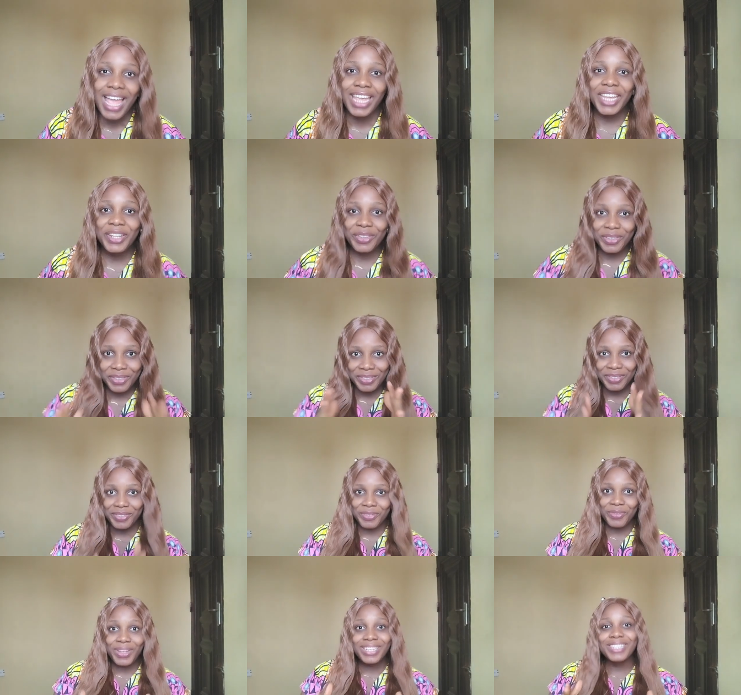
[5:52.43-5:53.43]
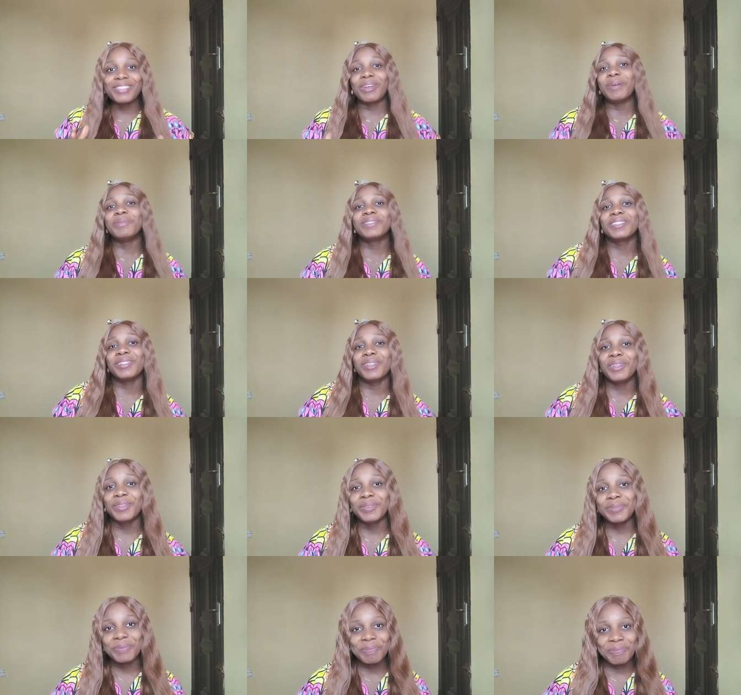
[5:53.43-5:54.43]
you know when it comes to
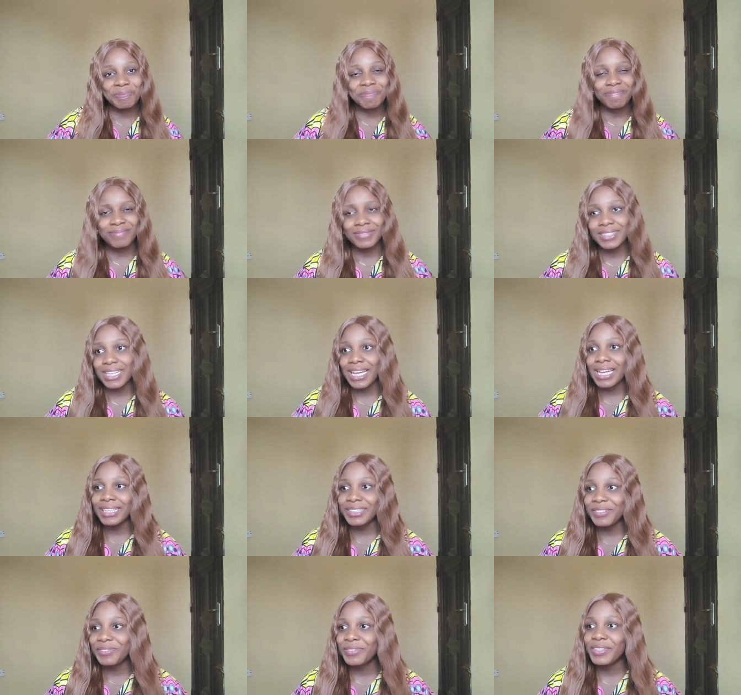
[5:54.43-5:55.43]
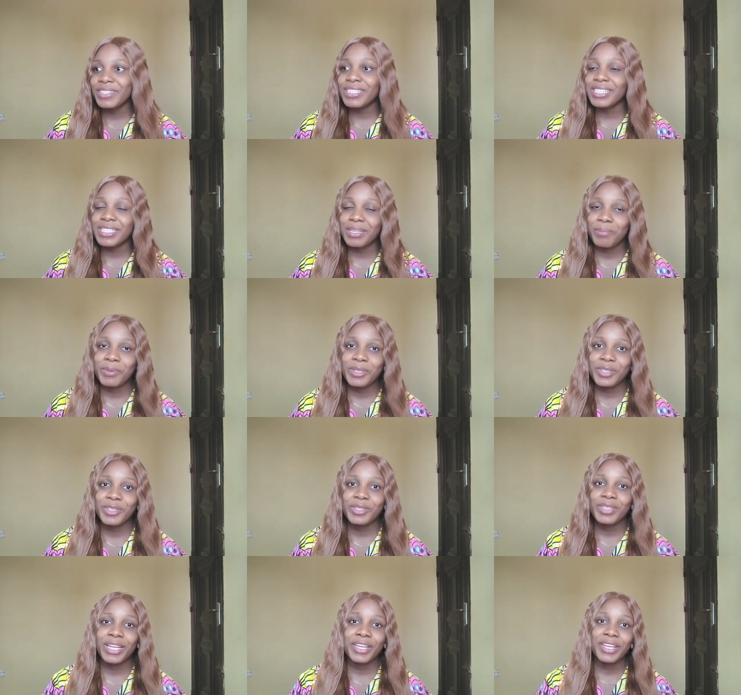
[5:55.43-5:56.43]
law there are different
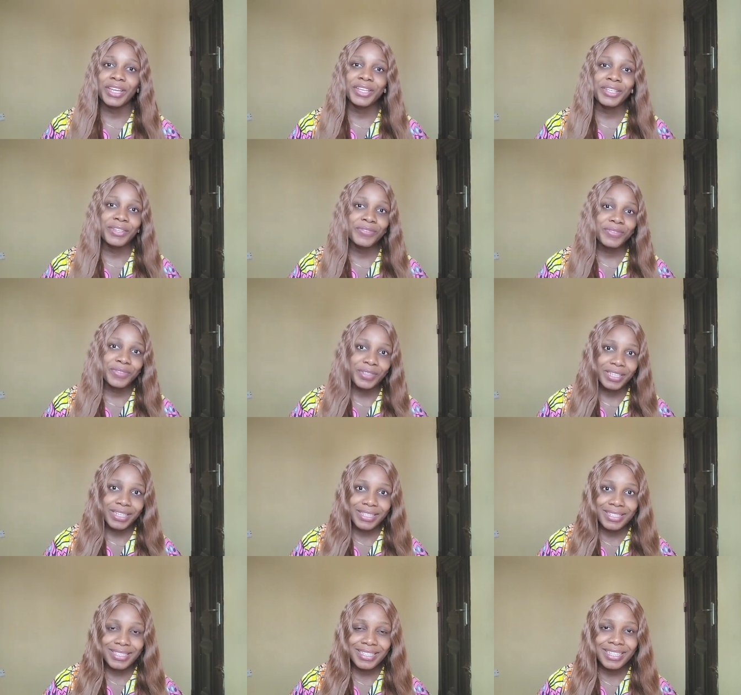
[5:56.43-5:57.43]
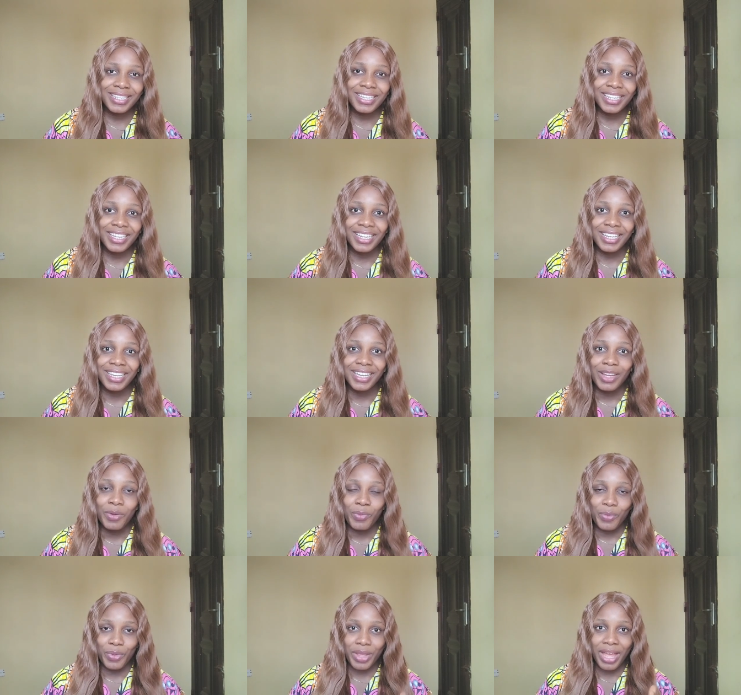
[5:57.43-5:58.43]
interpretations that you can give to it
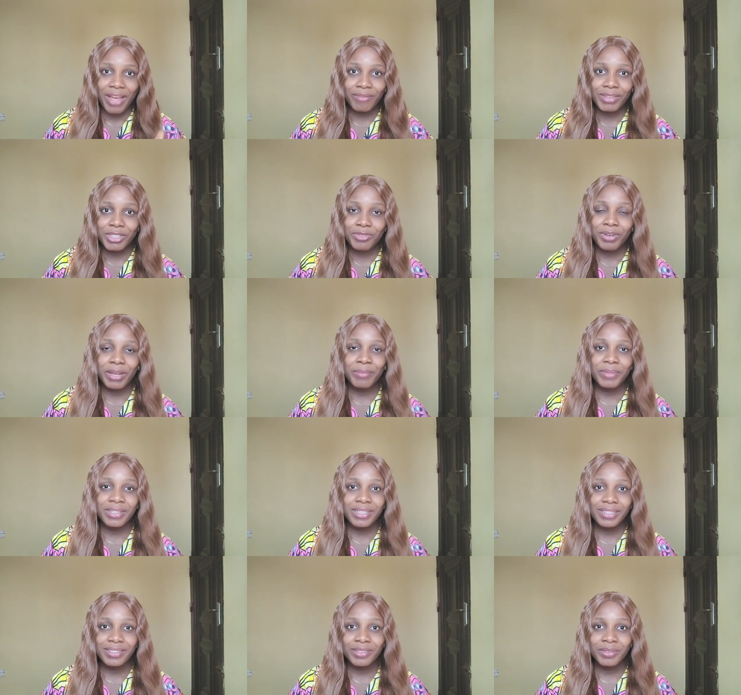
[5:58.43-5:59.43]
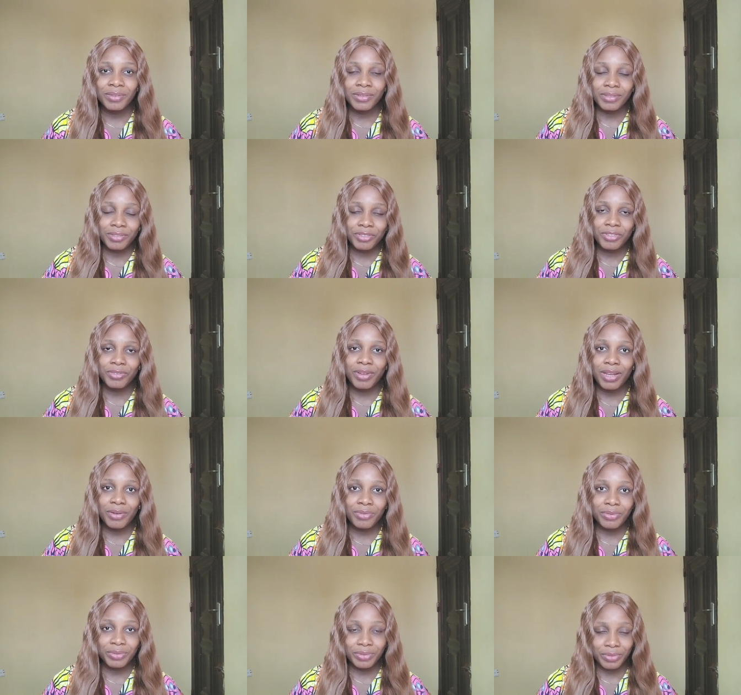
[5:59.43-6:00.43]
we have the trial meaning literal
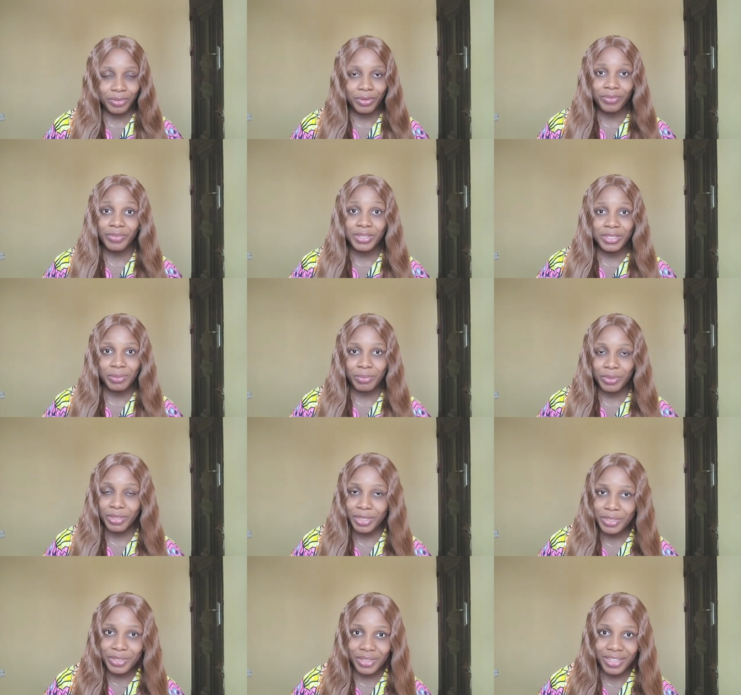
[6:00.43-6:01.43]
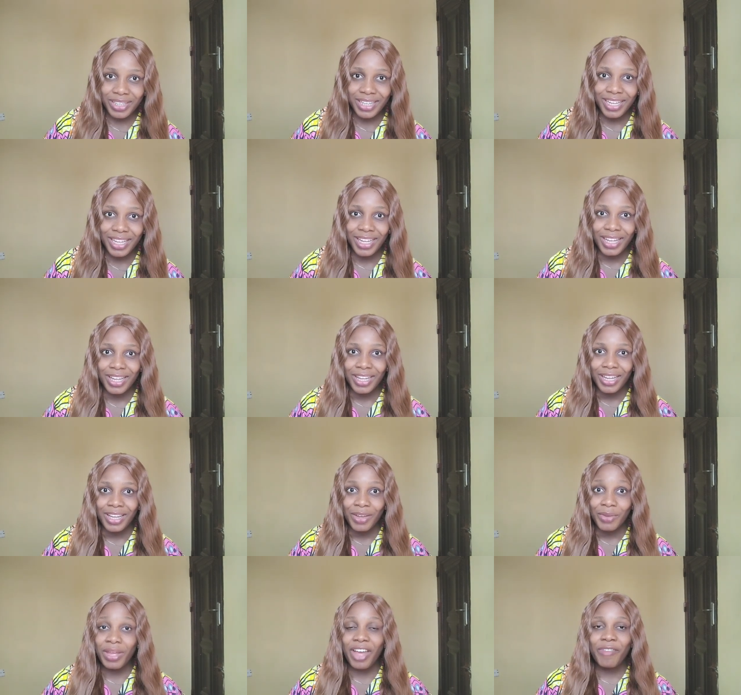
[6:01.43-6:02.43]
rule of interpretation
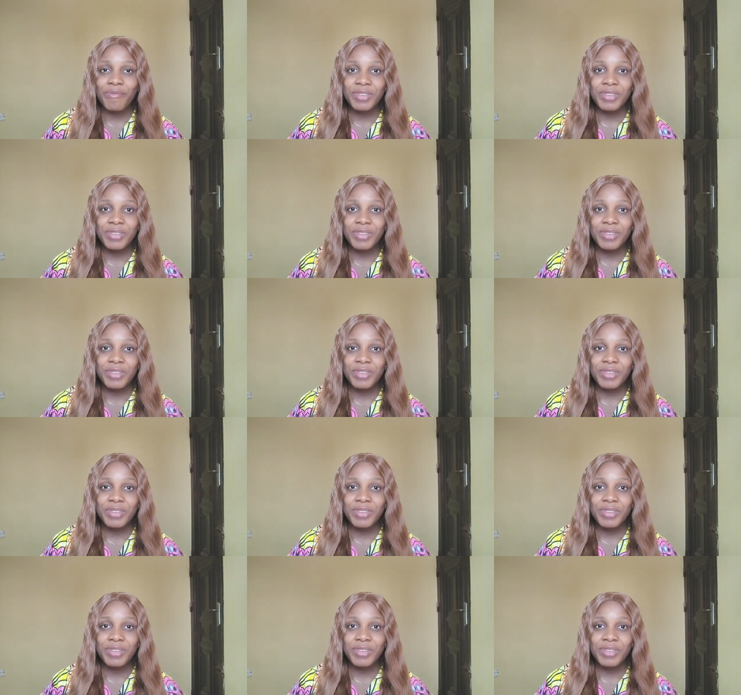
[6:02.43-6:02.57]
we have